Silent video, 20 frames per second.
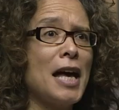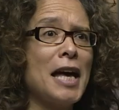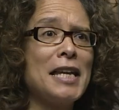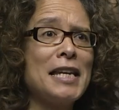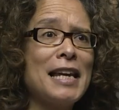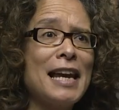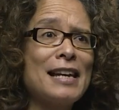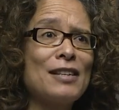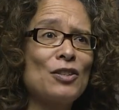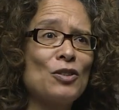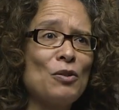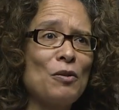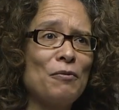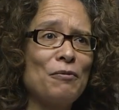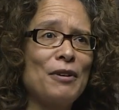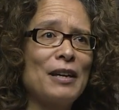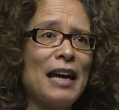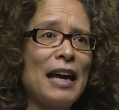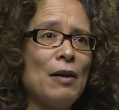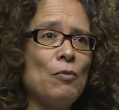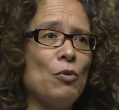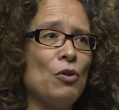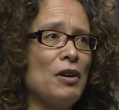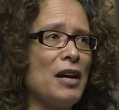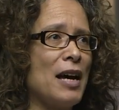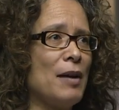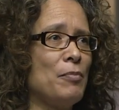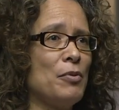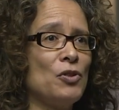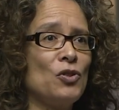And let's not forget what
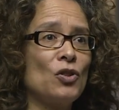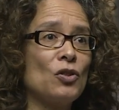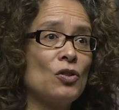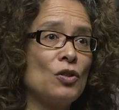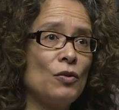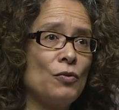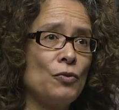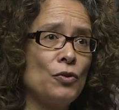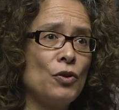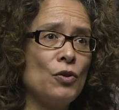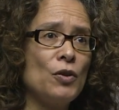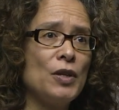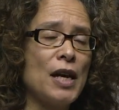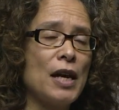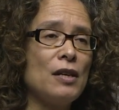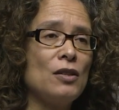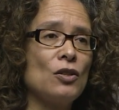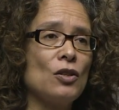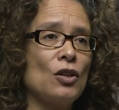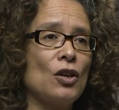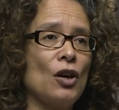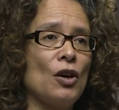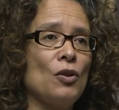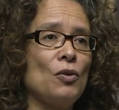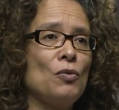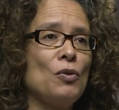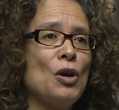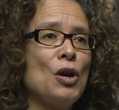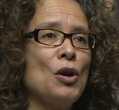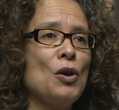happened just a few days
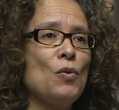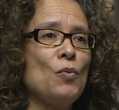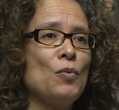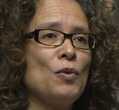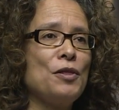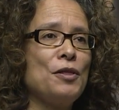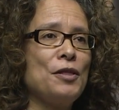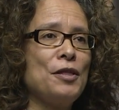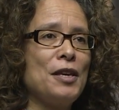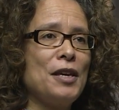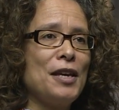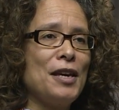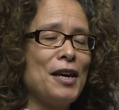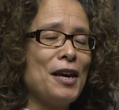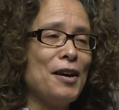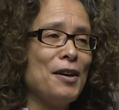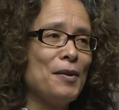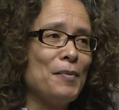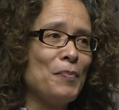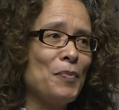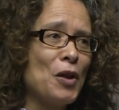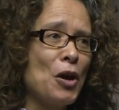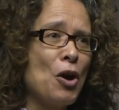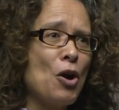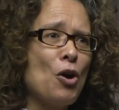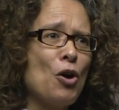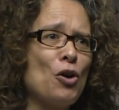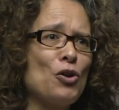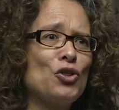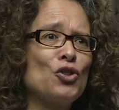ago with the
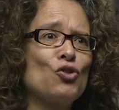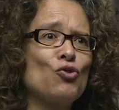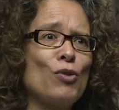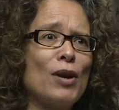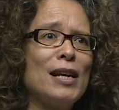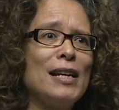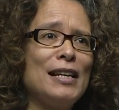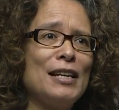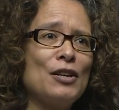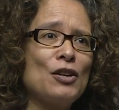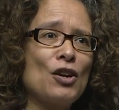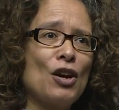Australian